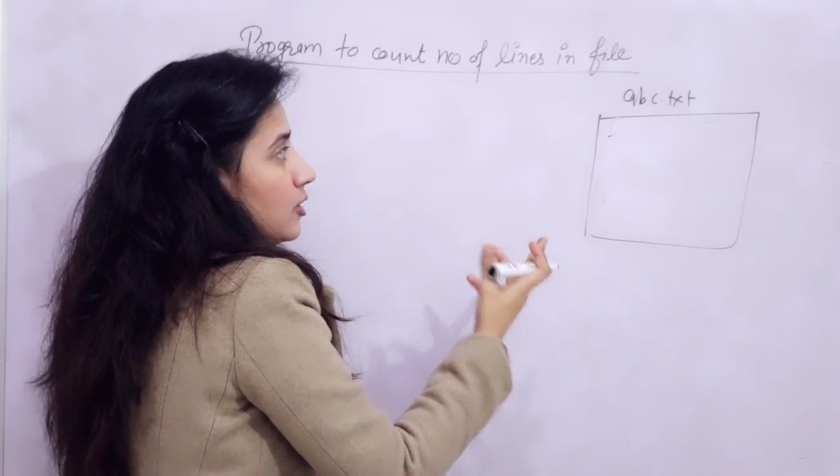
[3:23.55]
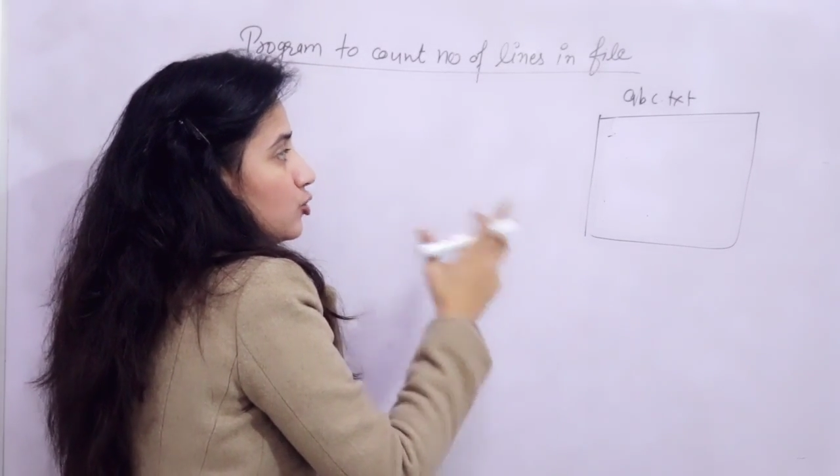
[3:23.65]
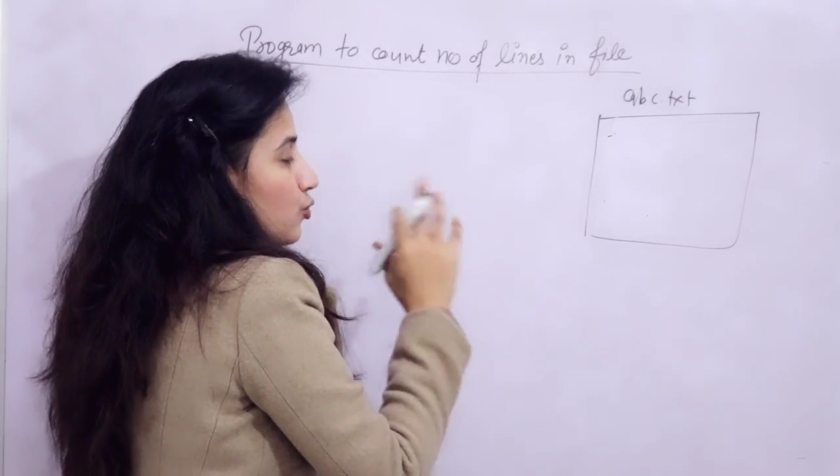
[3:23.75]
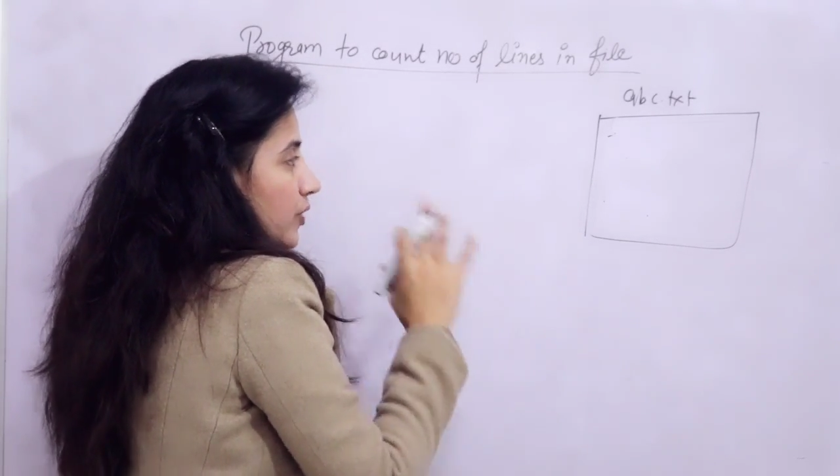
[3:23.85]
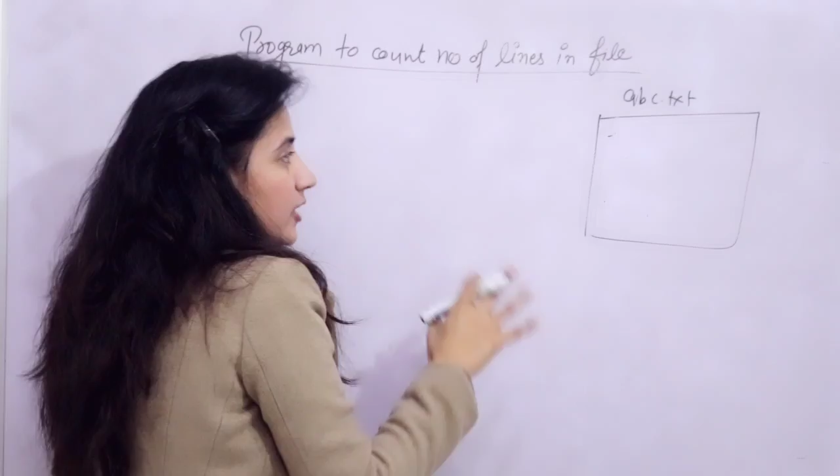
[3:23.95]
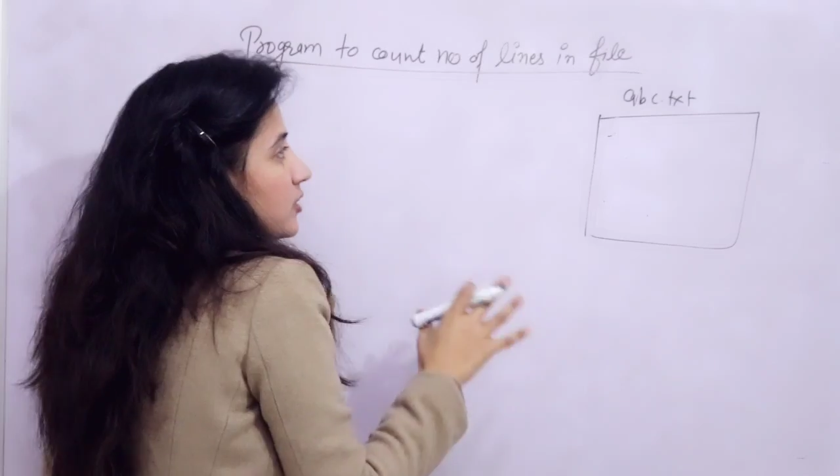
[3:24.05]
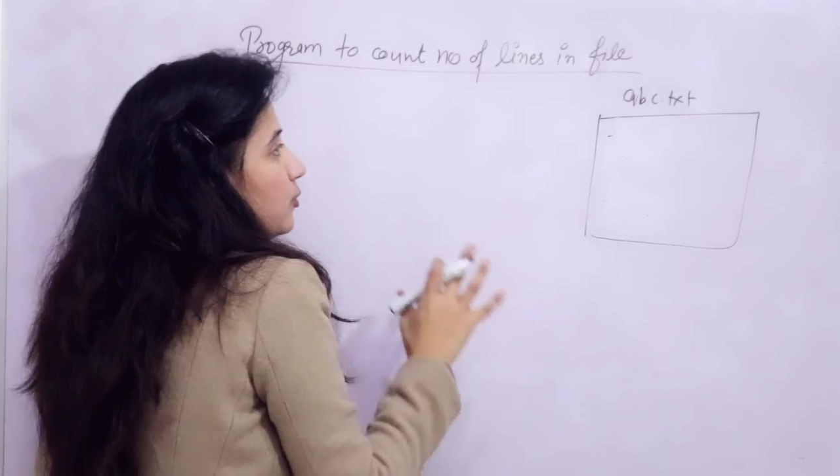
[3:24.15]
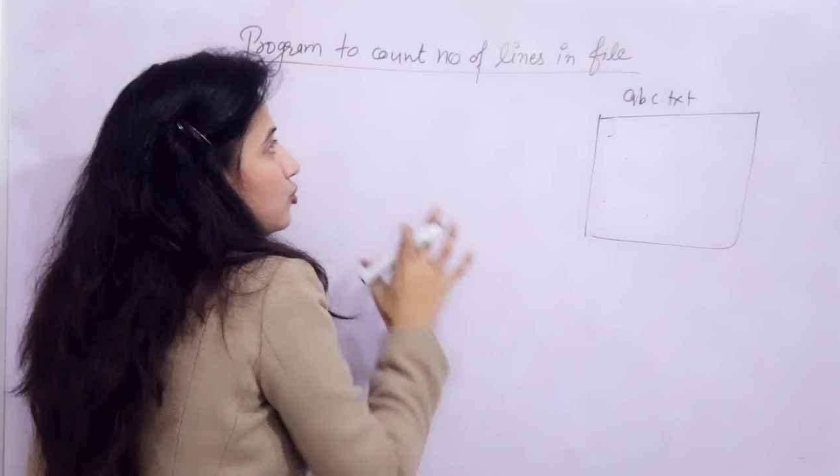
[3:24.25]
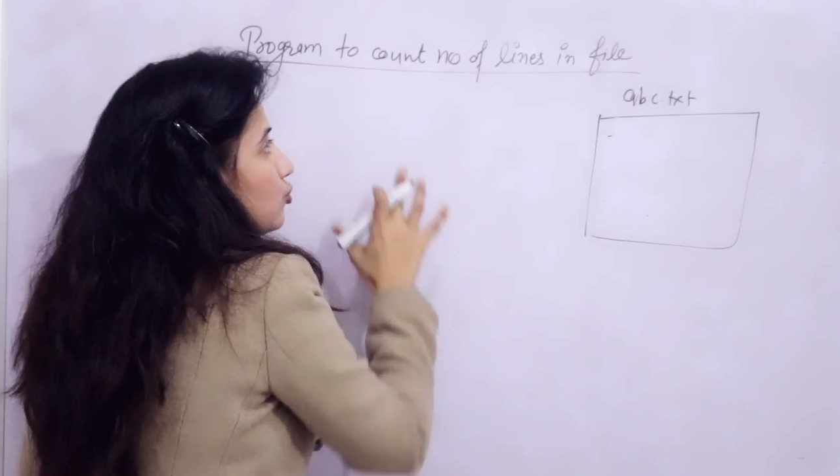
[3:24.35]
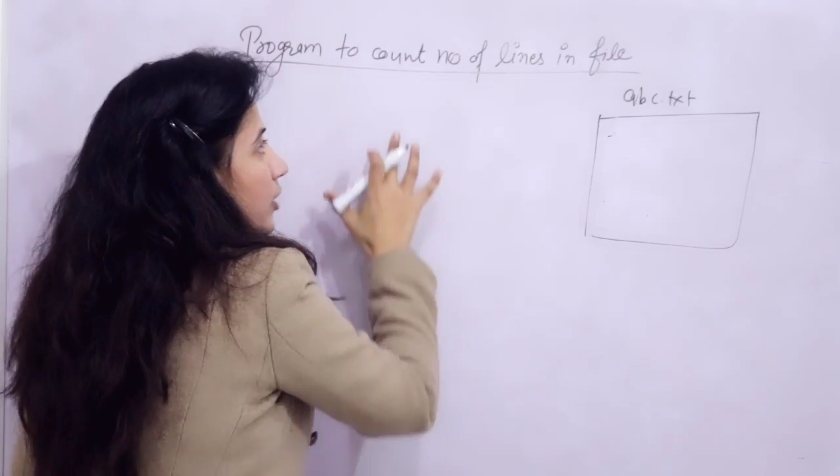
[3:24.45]
So we are
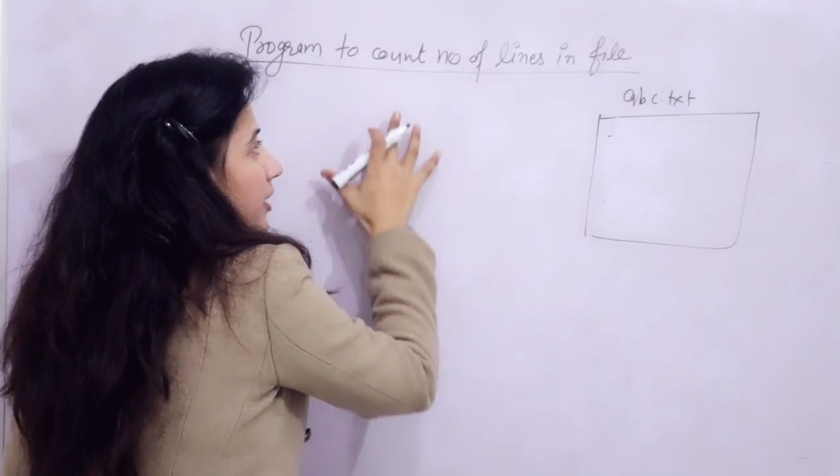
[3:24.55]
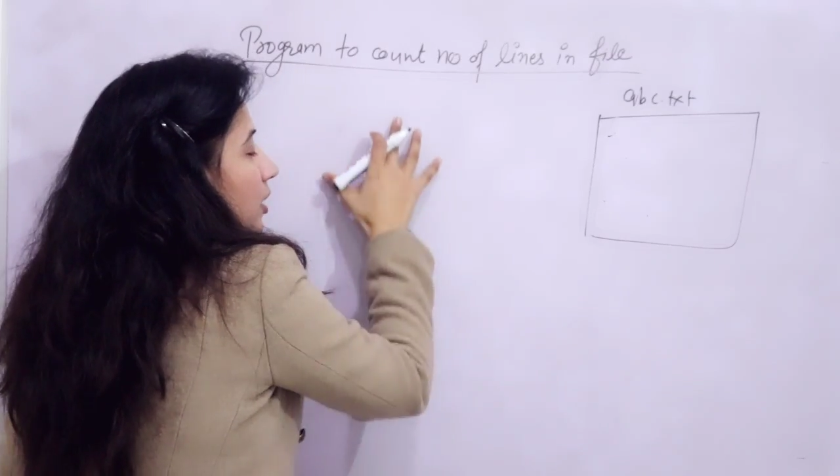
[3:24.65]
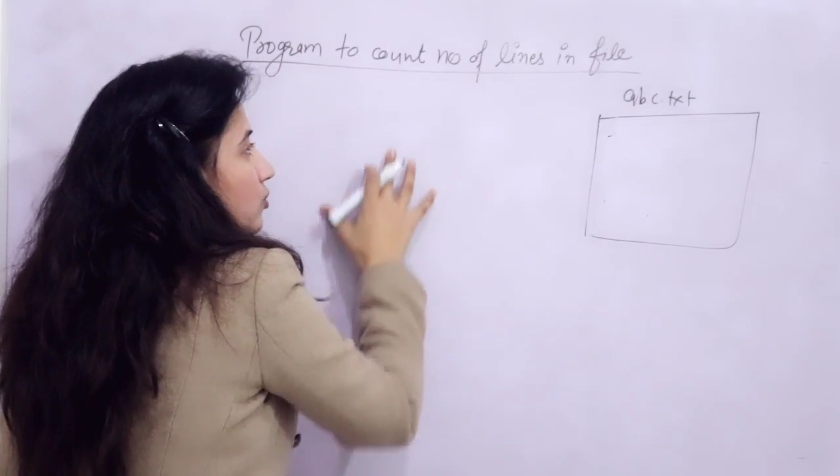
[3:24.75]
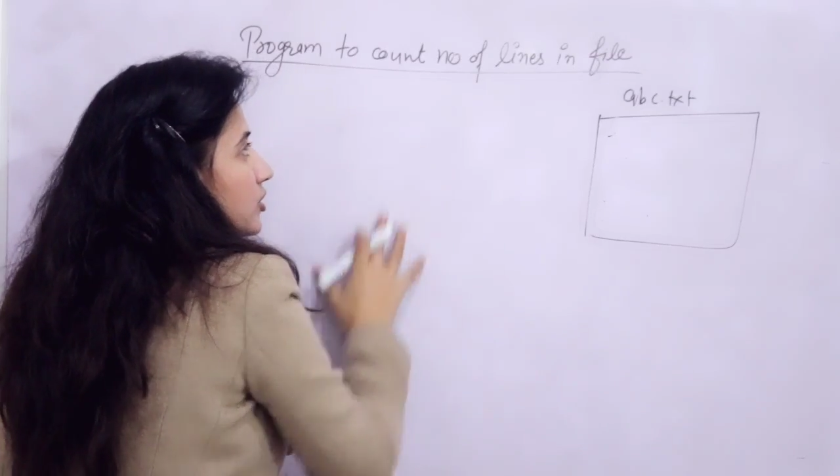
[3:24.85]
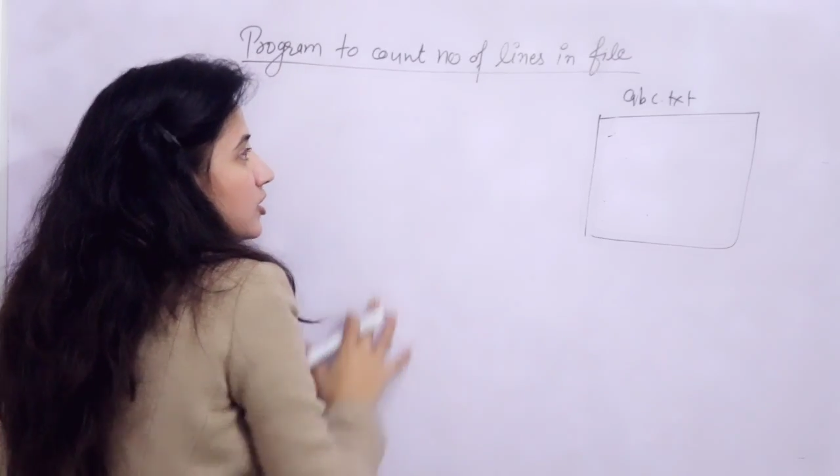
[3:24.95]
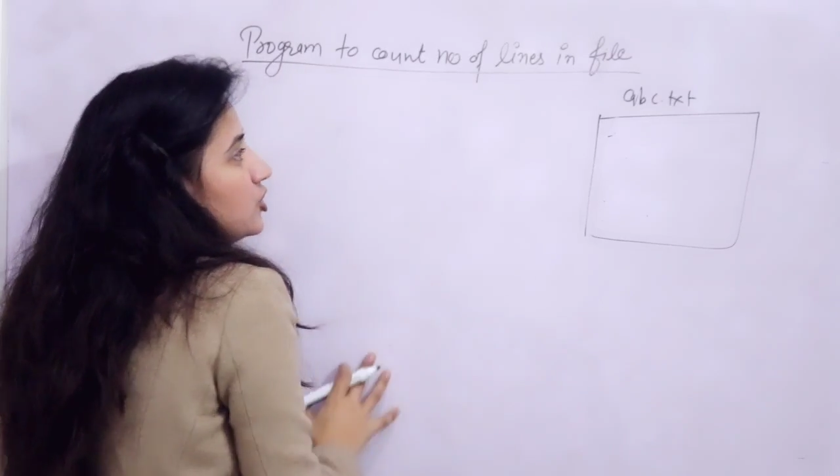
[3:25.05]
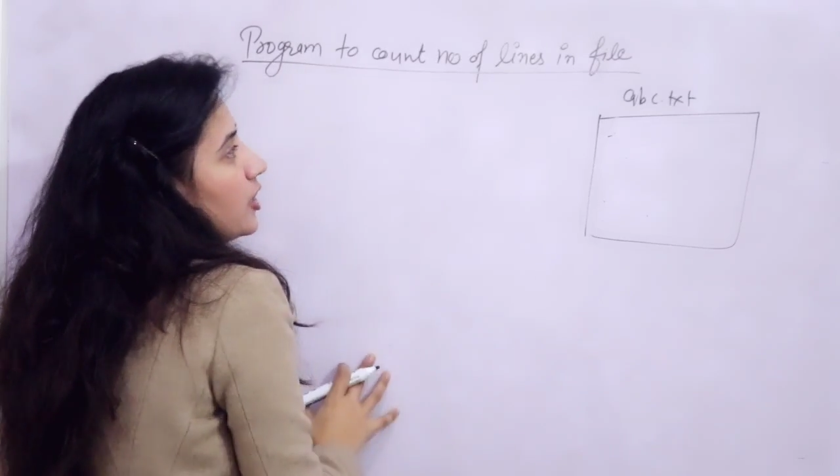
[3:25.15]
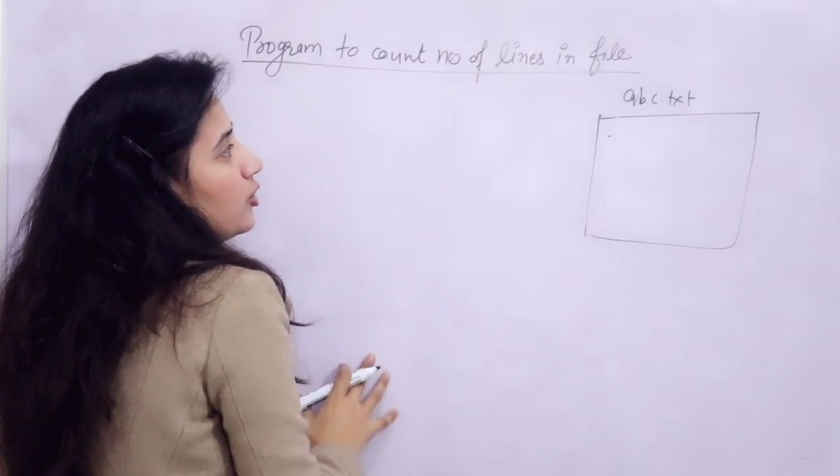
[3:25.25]
supposed to write down such